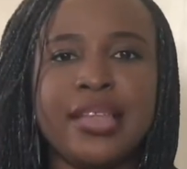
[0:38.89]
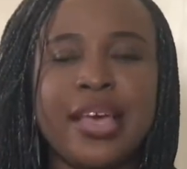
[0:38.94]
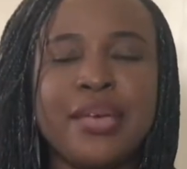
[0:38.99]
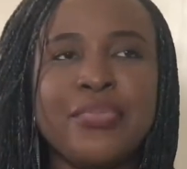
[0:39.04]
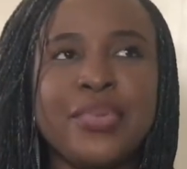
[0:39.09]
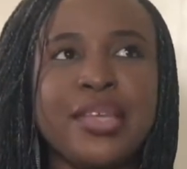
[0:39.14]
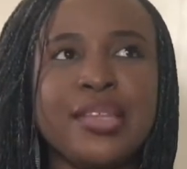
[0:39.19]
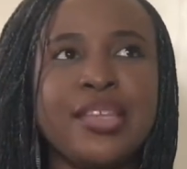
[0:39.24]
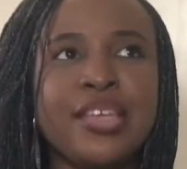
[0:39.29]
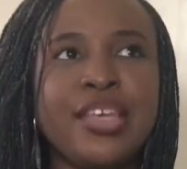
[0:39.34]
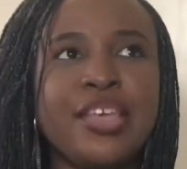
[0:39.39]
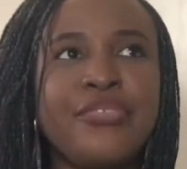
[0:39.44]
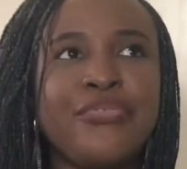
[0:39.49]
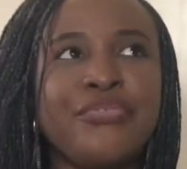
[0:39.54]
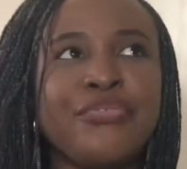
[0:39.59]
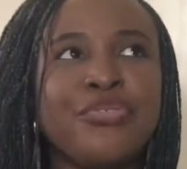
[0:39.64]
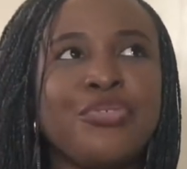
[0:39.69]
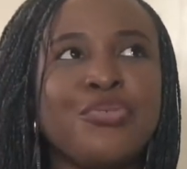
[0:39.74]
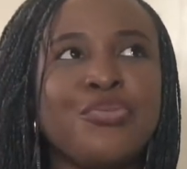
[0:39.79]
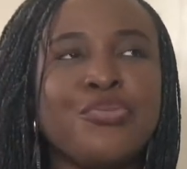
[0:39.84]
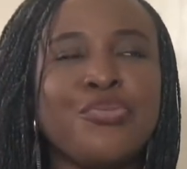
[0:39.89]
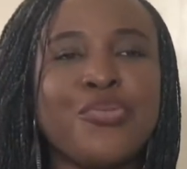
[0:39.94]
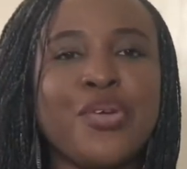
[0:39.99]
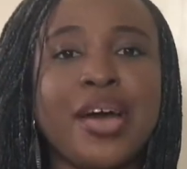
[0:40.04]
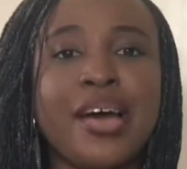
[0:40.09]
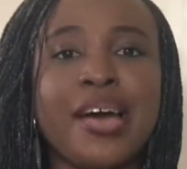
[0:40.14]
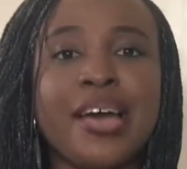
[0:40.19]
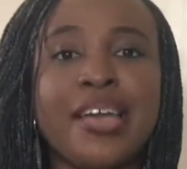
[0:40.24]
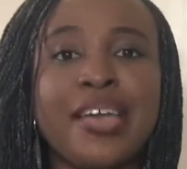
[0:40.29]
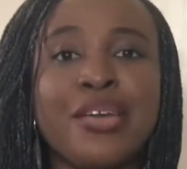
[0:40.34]
I mean, if you
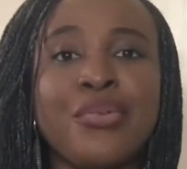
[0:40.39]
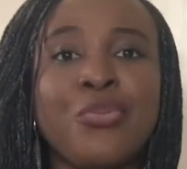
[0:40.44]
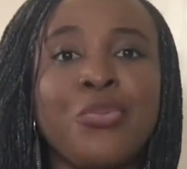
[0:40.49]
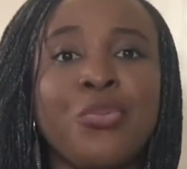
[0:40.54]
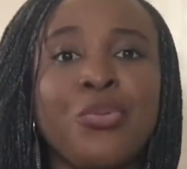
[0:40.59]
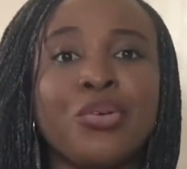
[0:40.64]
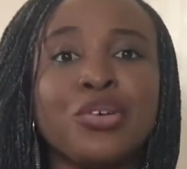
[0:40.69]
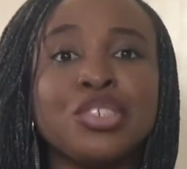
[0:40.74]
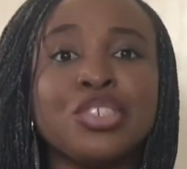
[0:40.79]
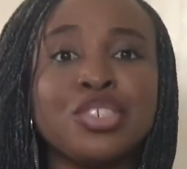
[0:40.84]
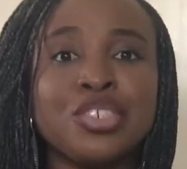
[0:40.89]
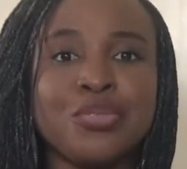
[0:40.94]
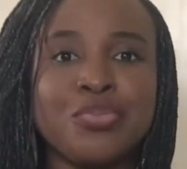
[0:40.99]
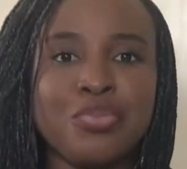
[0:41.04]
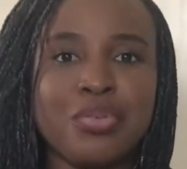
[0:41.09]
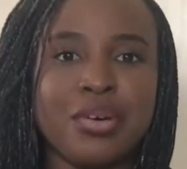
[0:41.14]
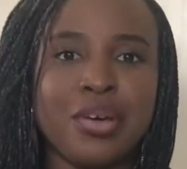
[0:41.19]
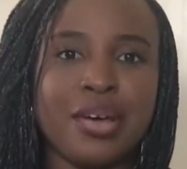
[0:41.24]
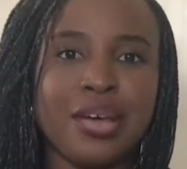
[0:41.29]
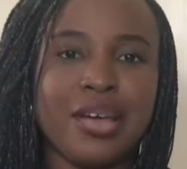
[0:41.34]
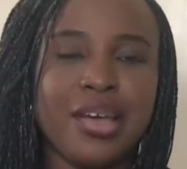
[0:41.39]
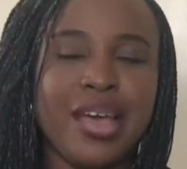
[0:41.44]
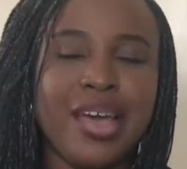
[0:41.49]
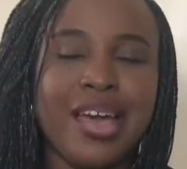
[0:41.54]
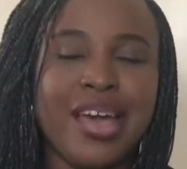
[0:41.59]
are a worshiper